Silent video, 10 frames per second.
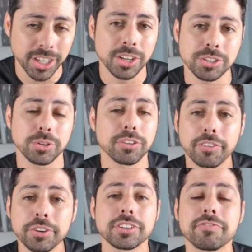So
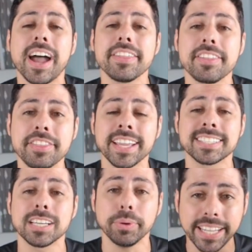diversify the things
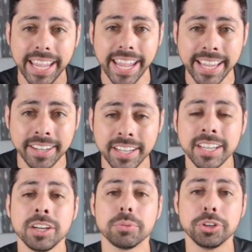that we can,
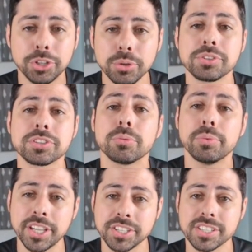reduce the
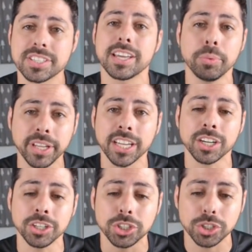risks that we can
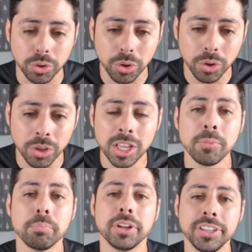control,
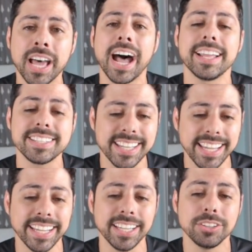but not
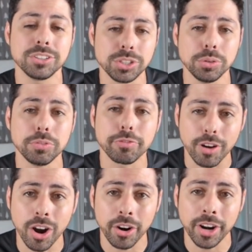take it too
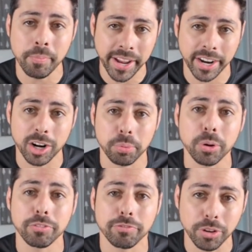far and make our
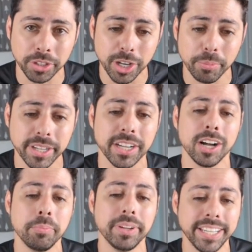portfolio
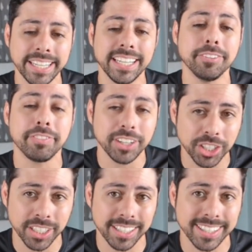become
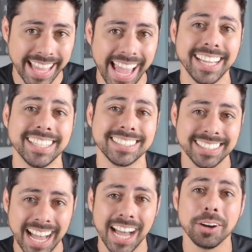inefficient. That is
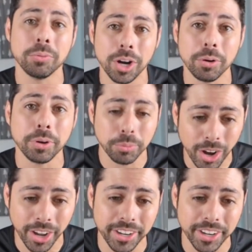not what we want.